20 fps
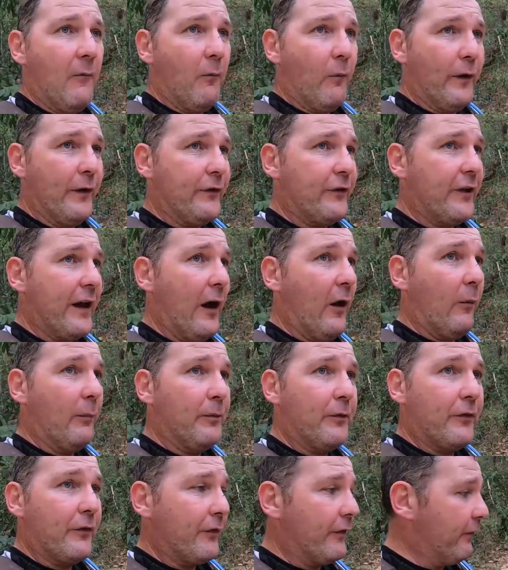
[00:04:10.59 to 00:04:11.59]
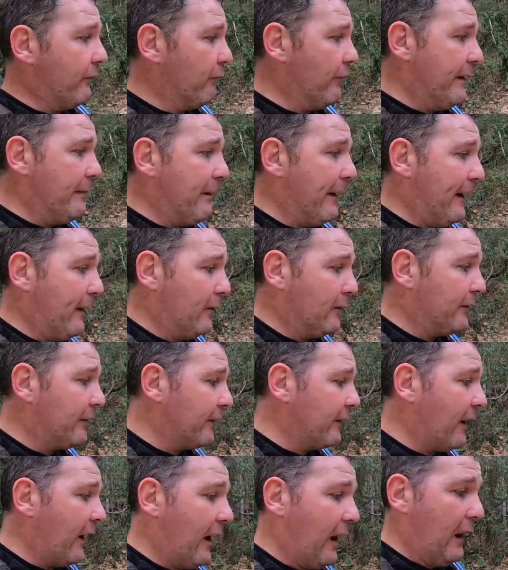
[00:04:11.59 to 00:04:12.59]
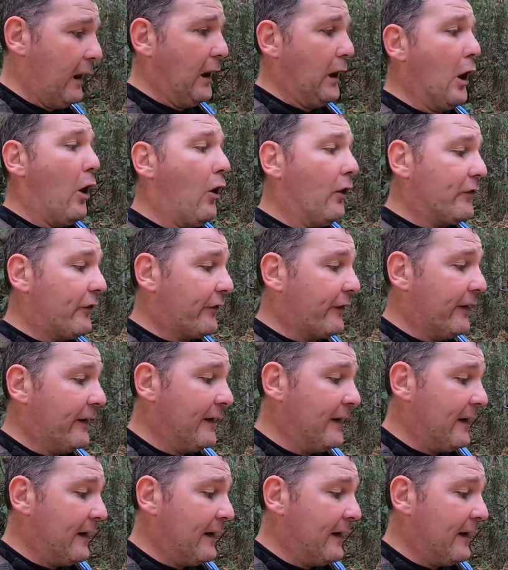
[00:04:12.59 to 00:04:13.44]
which helps rebound a lot.